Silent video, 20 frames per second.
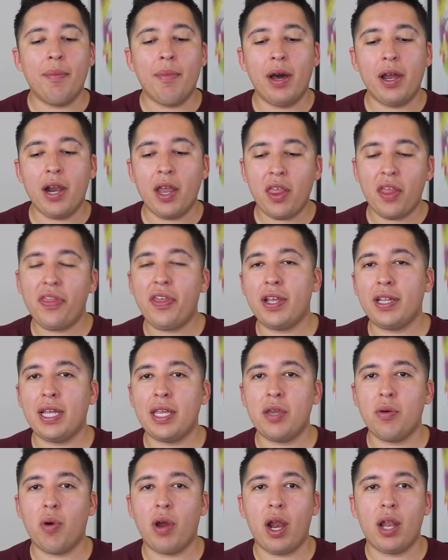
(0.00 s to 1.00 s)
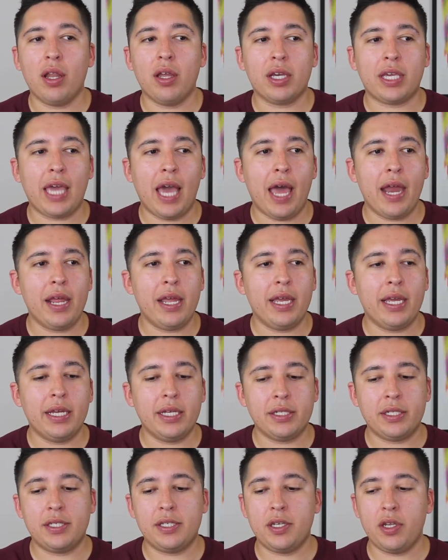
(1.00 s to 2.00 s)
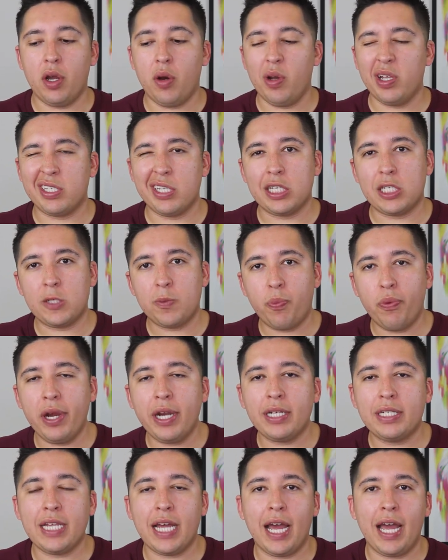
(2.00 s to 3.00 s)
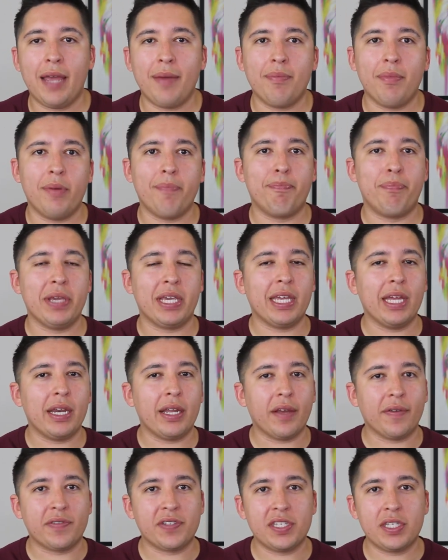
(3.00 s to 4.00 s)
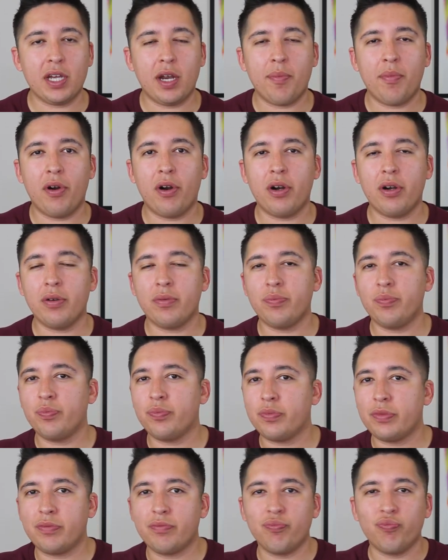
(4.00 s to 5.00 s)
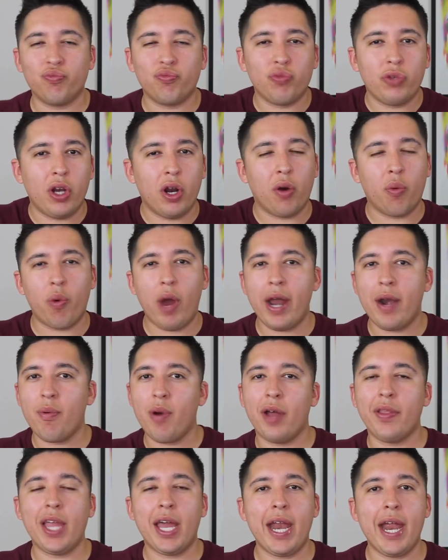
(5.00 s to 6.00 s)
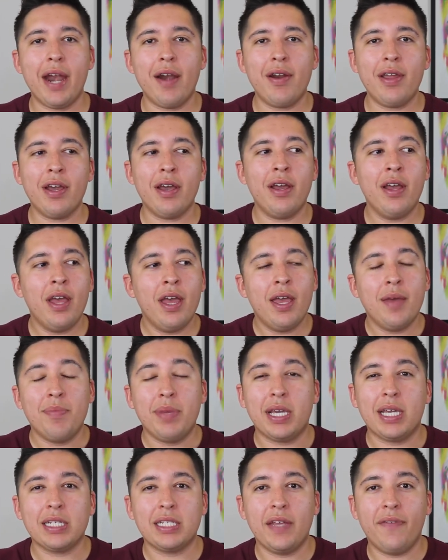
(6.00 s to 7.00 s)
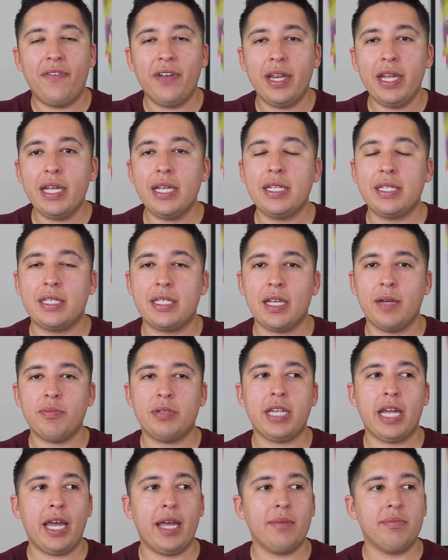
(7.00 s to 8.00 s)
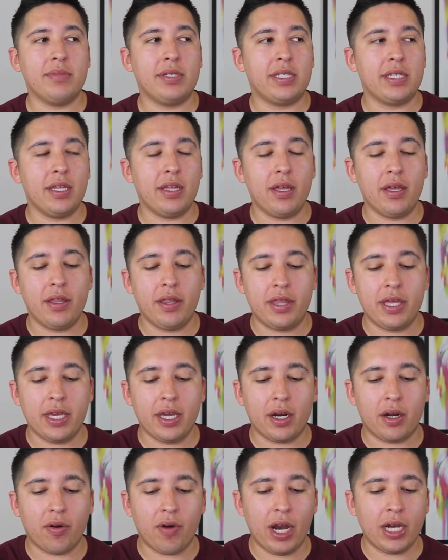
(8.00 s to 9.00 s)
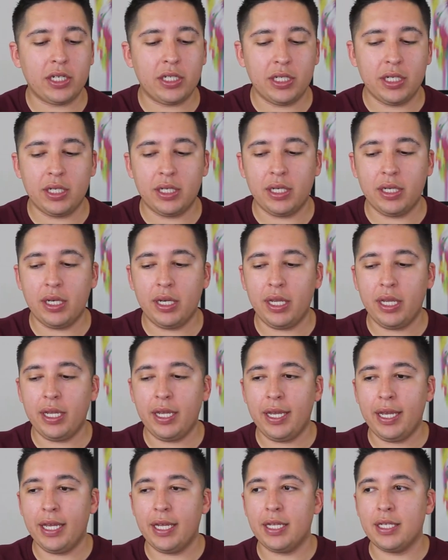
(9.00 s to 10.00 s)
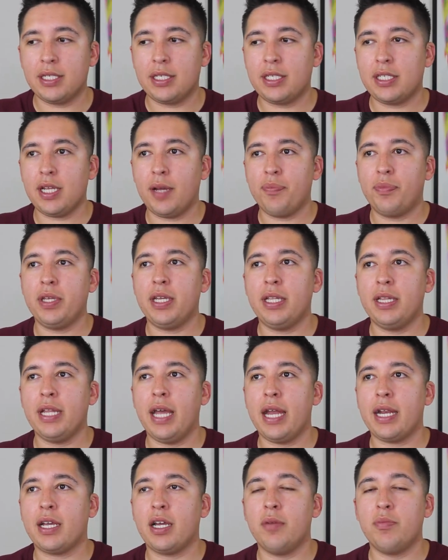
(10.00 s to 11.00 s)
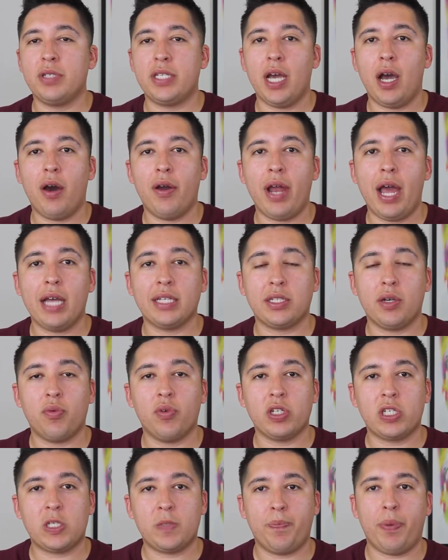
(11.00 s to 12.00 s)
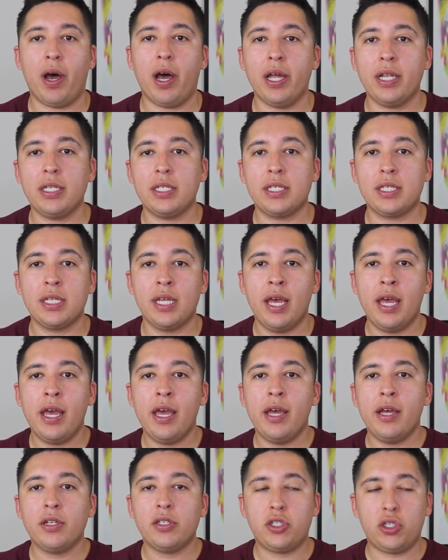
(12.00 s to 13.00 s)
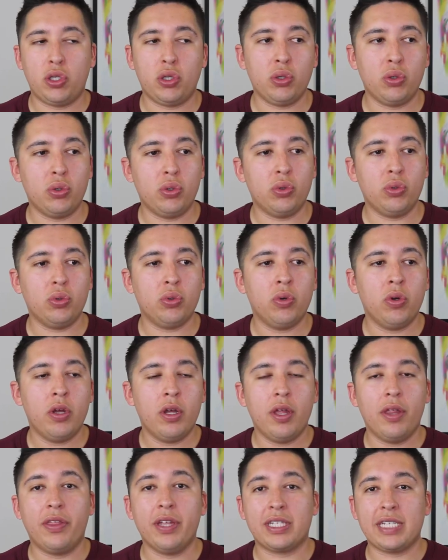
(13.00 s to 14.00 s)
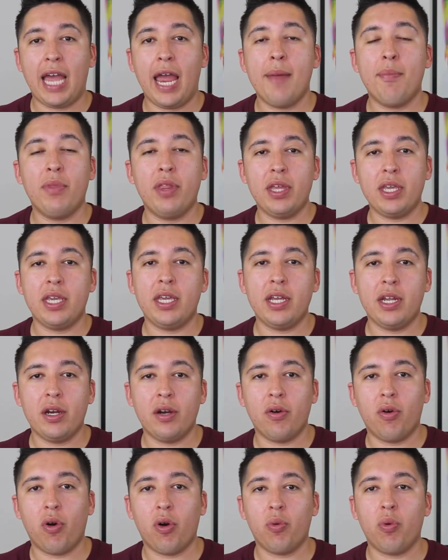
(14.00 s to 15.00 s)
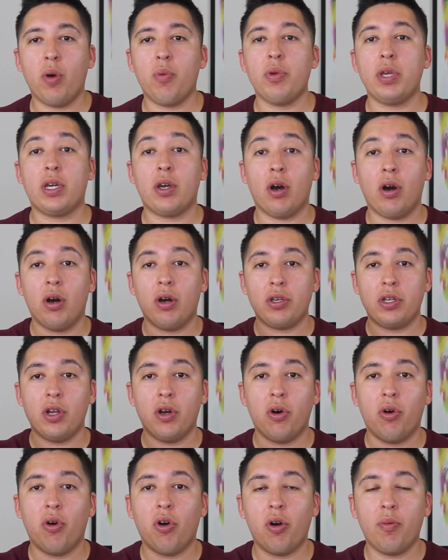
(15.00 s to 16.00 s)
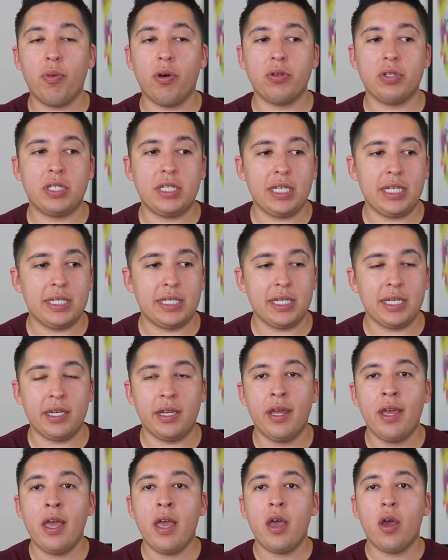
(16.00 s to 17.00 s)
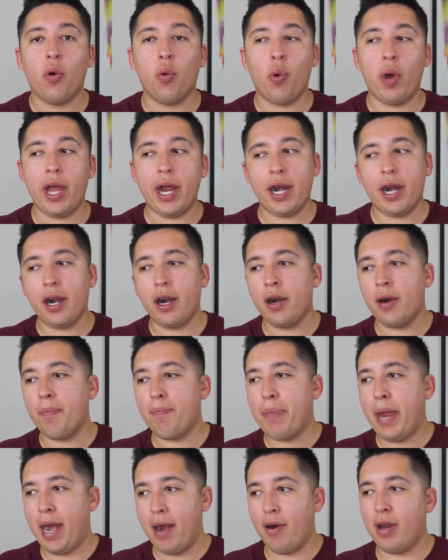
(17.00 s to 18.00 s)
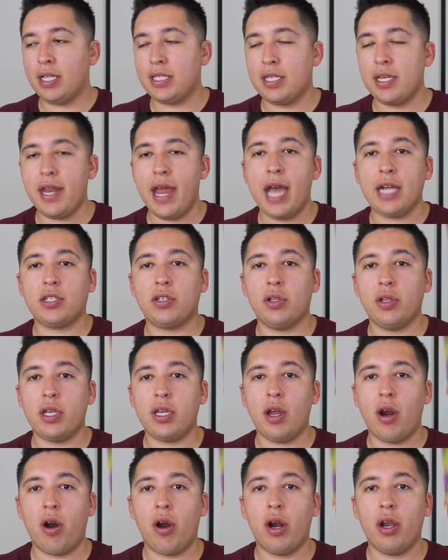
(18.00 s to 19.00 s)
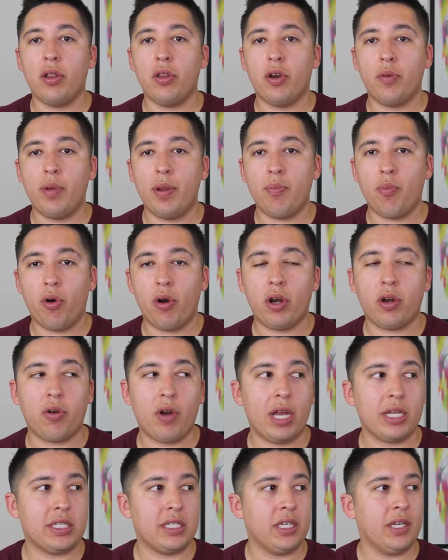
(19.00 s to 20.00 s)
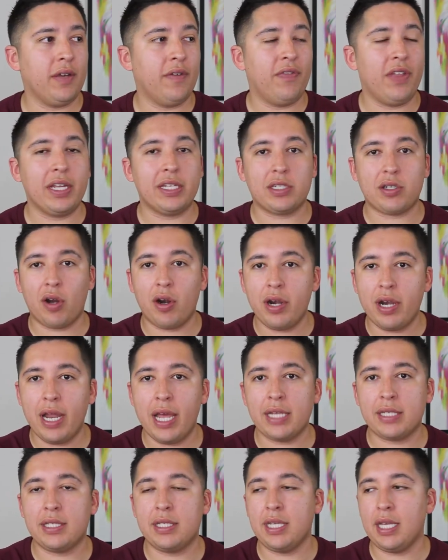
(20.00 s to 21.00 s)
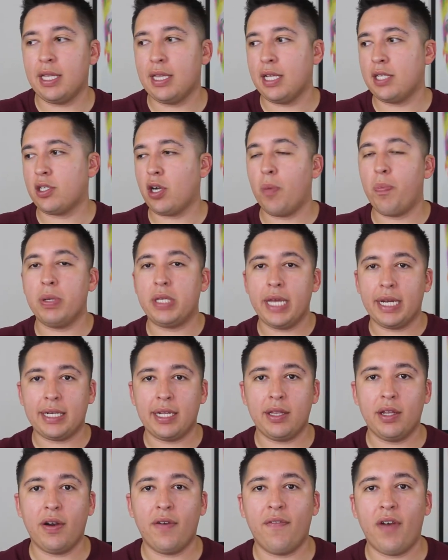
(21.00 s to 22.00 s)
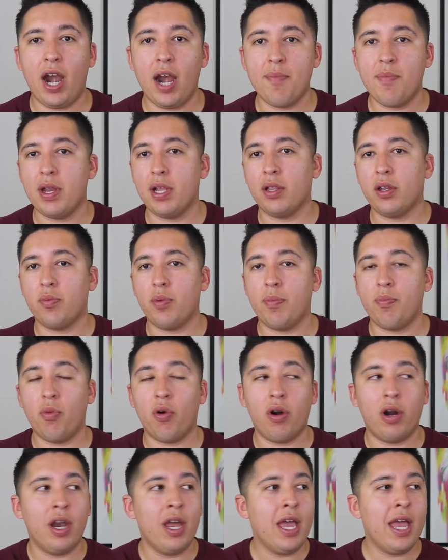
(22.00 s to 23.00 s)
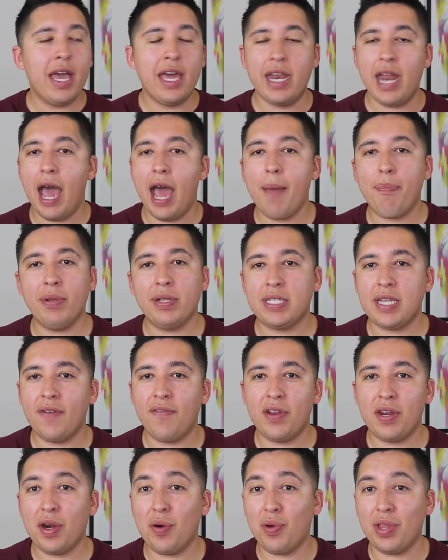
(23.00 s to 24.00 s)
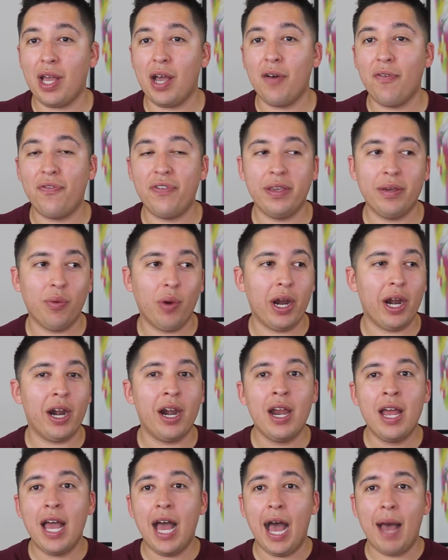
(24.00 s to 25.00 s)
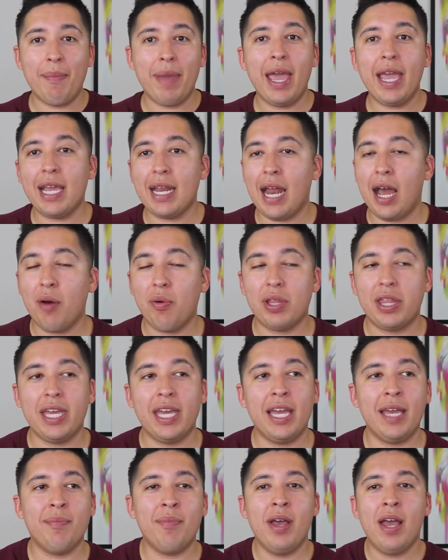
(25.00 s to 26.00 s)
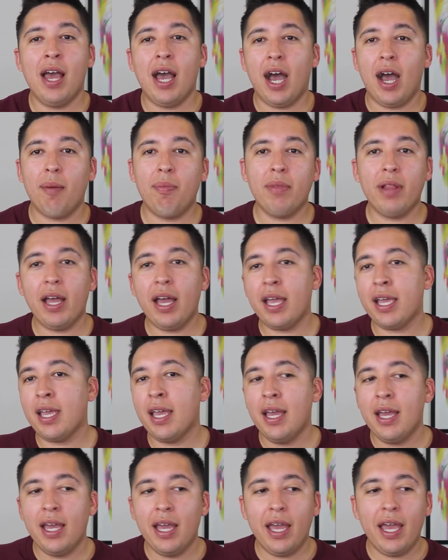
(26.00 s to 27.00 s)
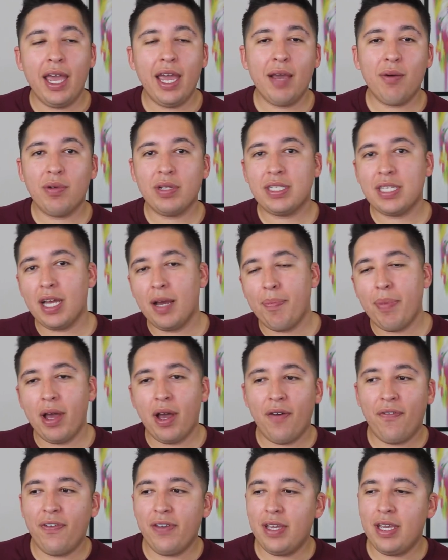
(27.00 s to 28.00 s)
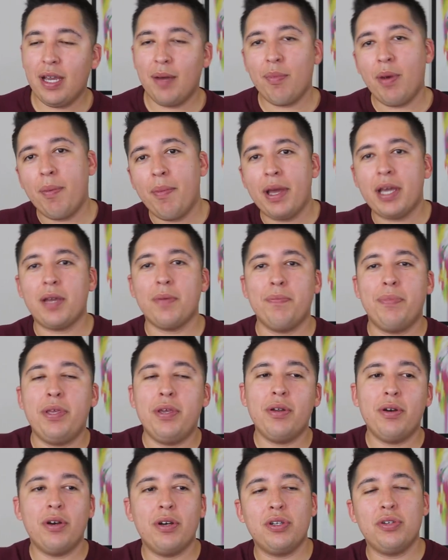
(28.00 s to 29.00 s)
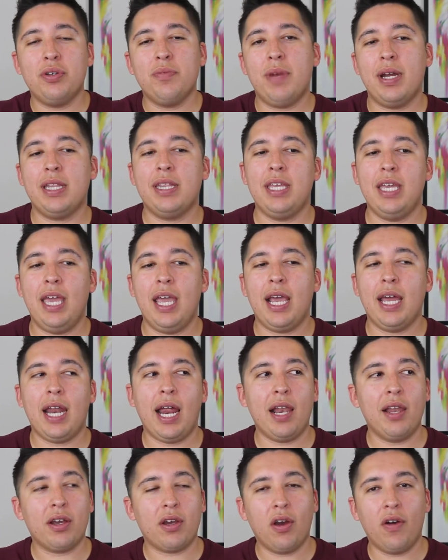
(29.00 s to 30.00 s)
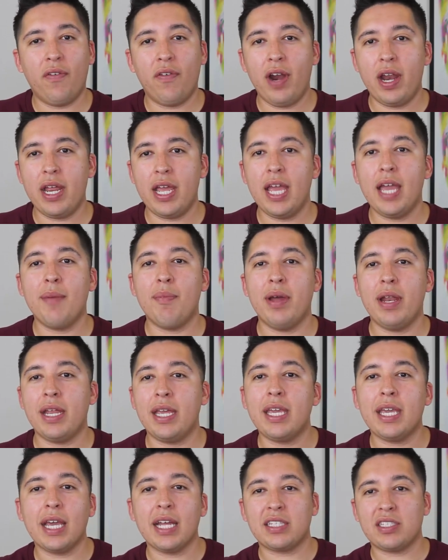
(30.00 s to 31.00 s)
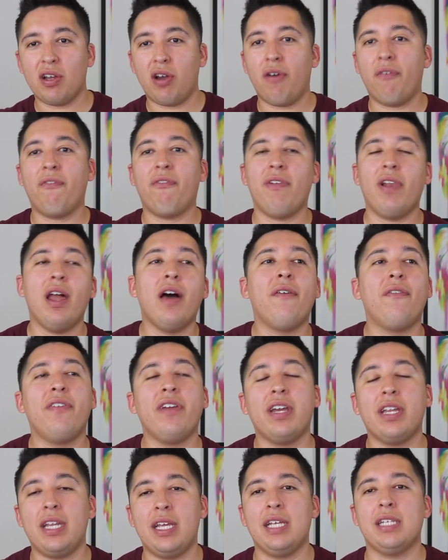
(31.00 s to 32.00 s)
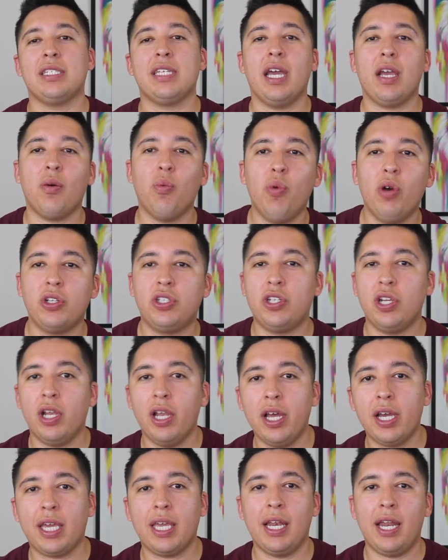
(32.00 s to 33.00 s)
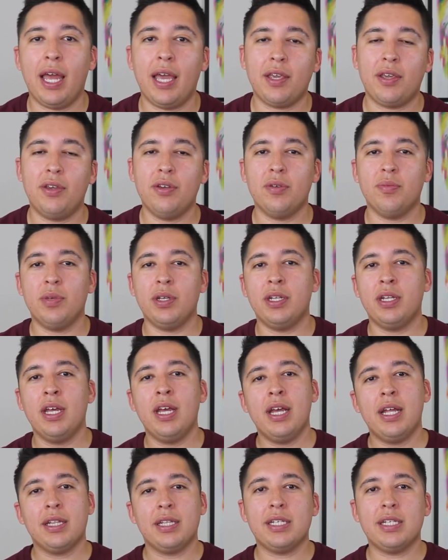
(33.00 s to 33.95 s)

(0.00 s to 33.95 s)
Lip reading: Another thing that you want to look at is, you know, is it springtime, beginning of summer, you know, right around that area? Because if it is, sometimes the aggression is something that comes out as a response to the time of the year, or what we call, you know, hormone season, where parrots naturally are a little bit more aggressive. They start nesting, they start protecting their environment a little bit more. It happens every year with Alfie, where I'm hanging out with him. I'm like, hey, what's up, Alfie? I'm on my computer doing my thing, and I look over at him and he gets all fluffy, and he's like, what you looking at, human?